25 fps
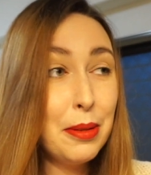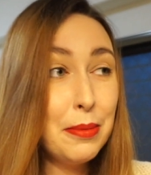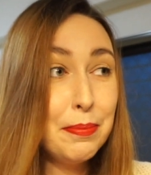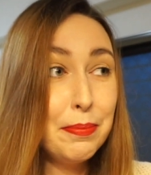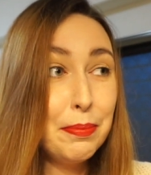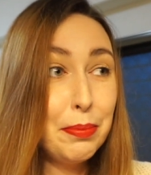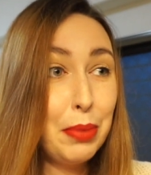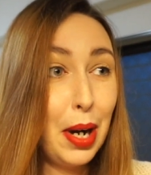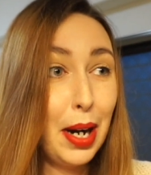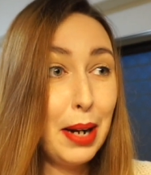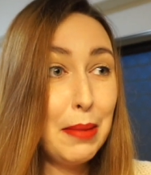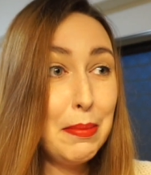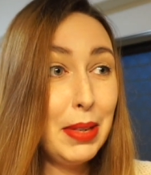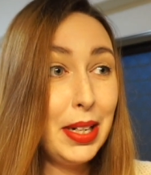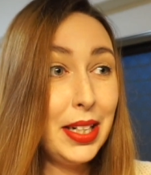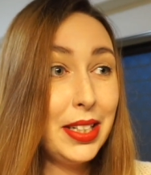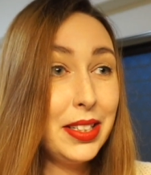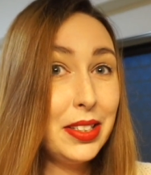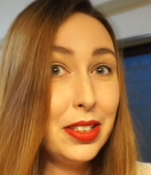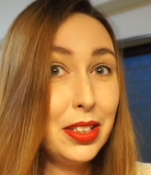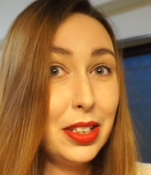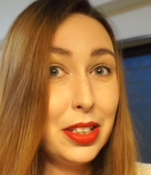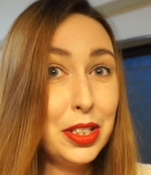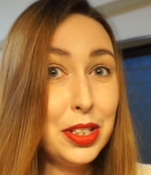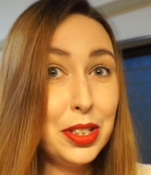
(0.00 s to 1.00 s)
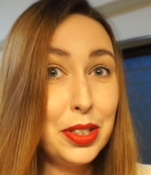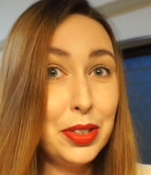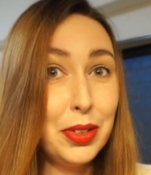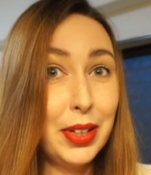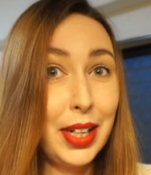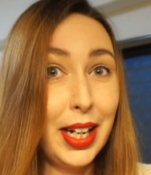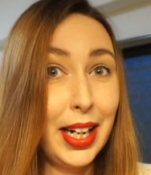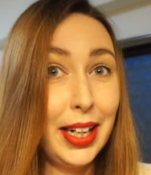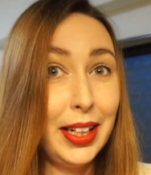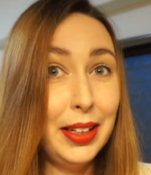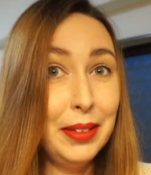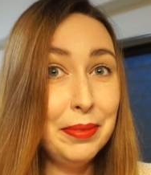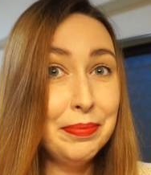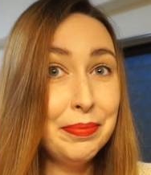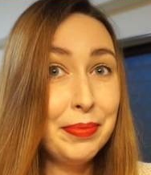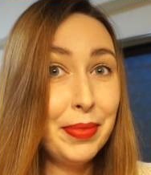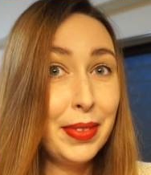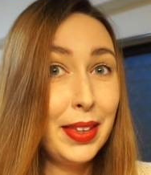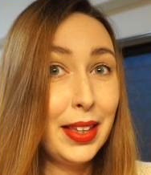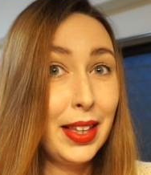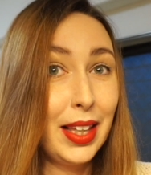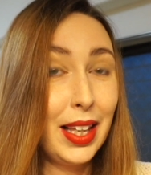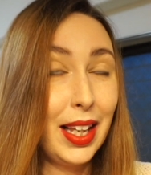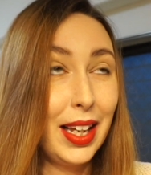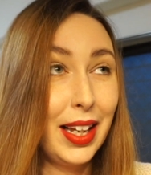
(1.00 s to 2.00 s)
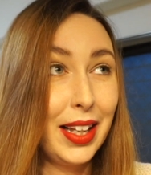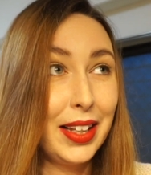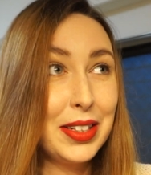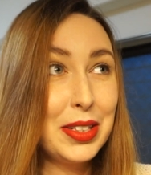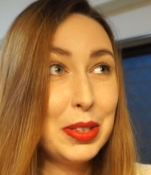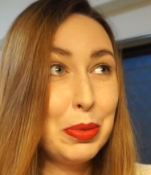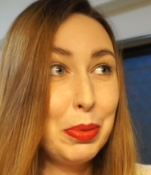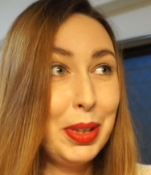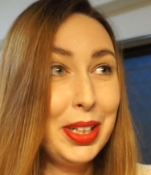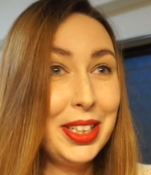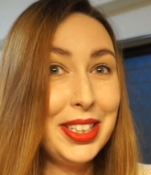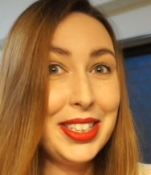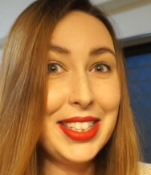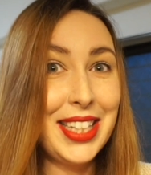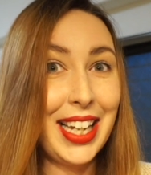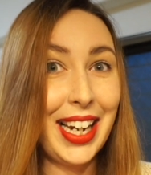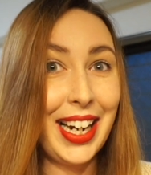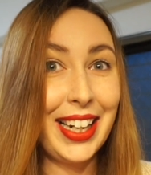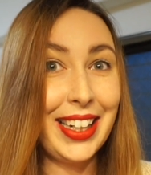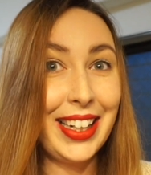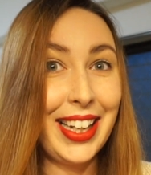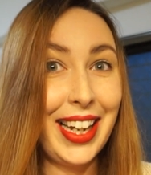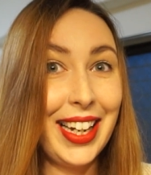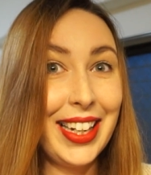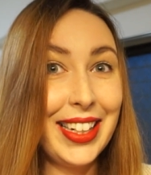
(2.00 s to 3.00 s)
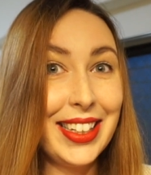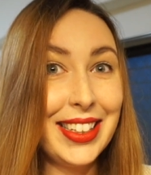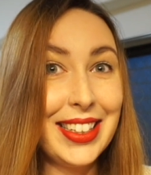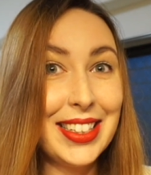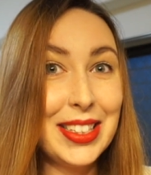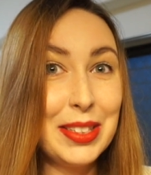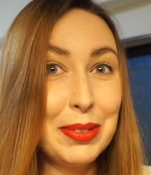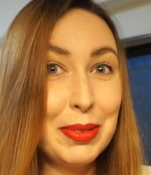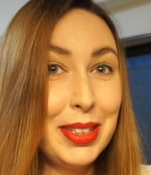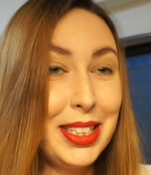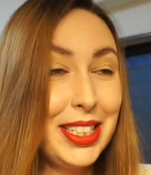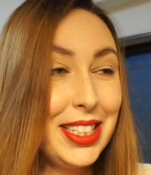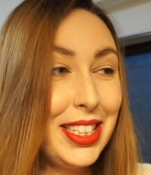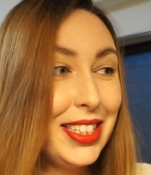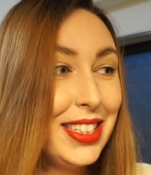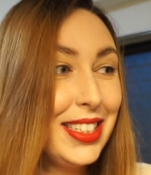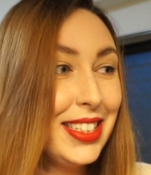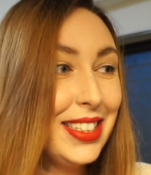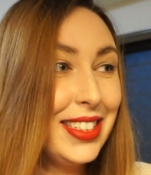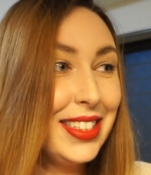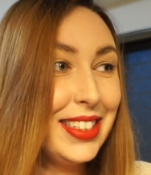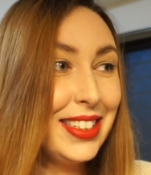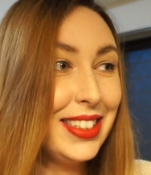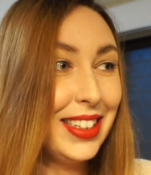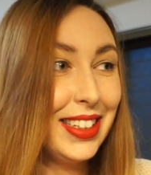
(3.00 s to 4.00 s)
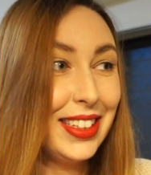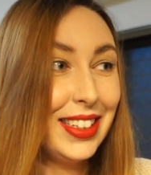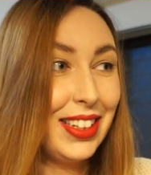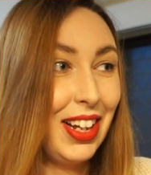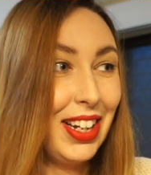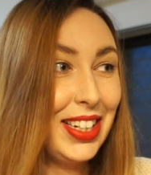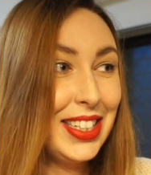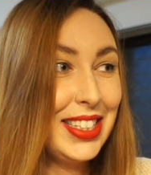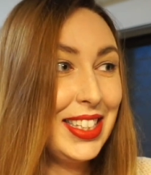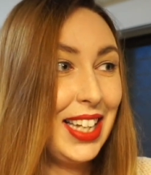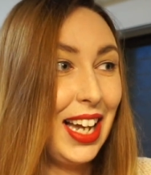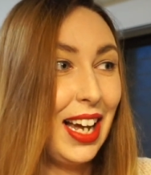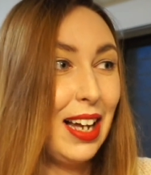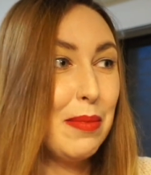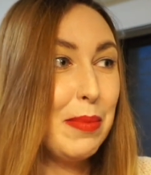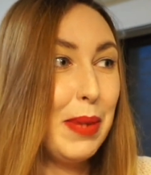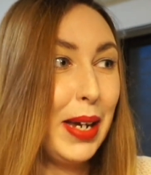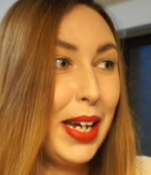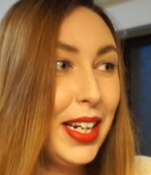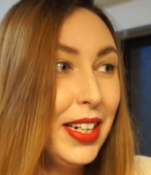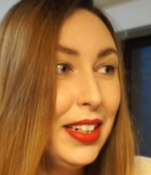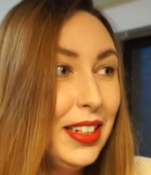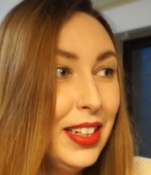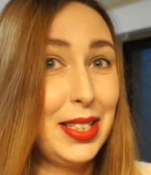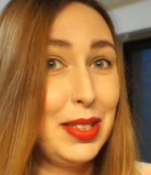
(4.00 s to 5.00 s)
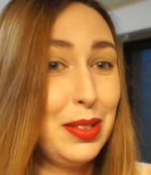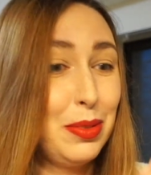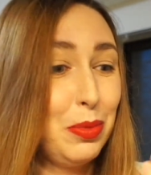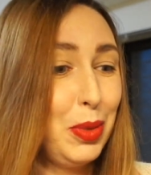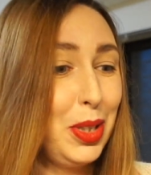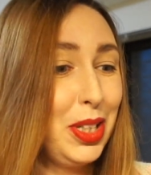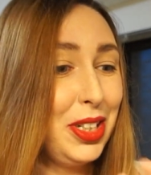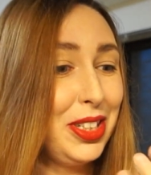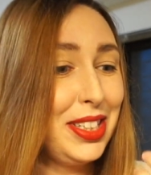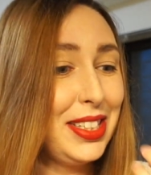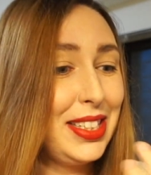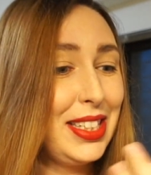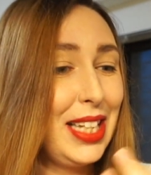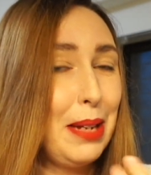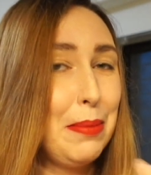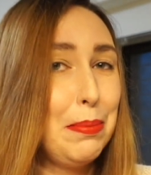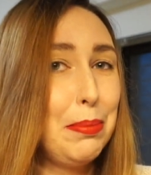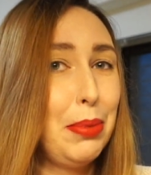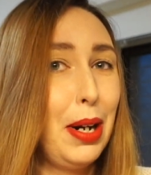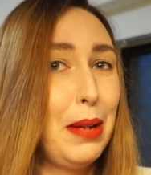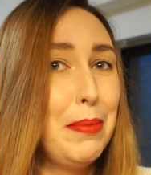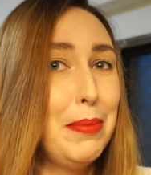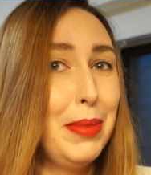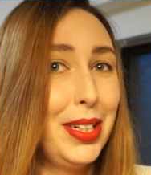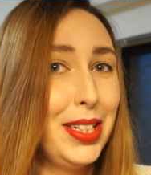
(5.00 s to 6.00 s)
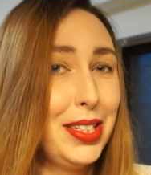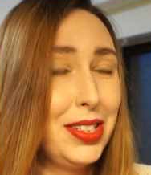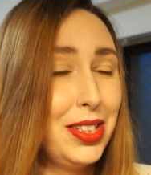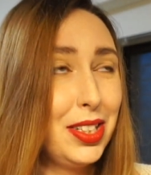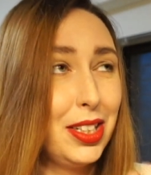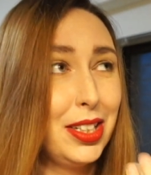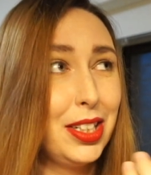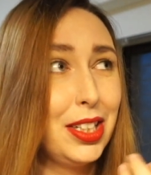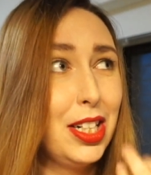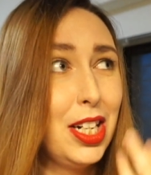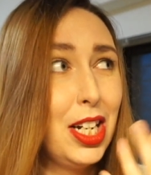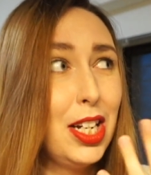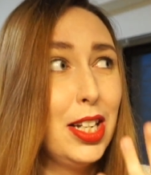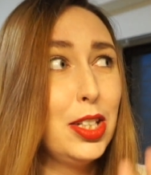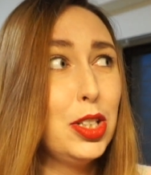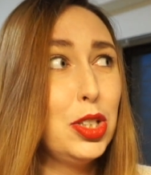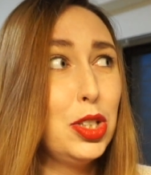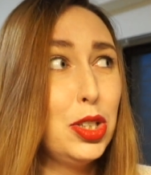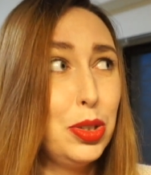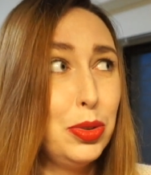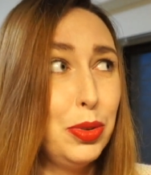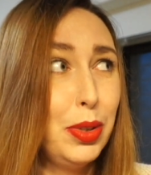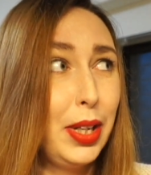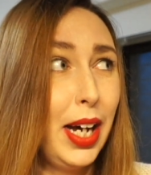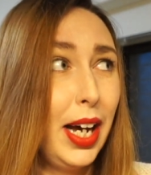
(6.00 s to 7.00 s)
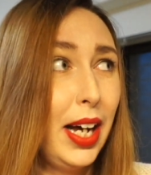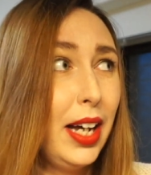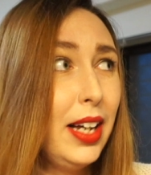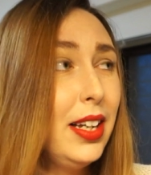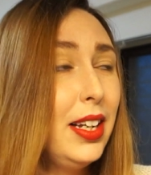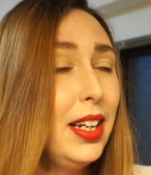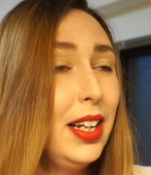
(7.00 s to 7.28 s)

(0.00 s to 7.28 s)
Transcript: Prime Minister Suga. It's weird saying that because we just lost Abe. It's weird to say Prime Minister Suga.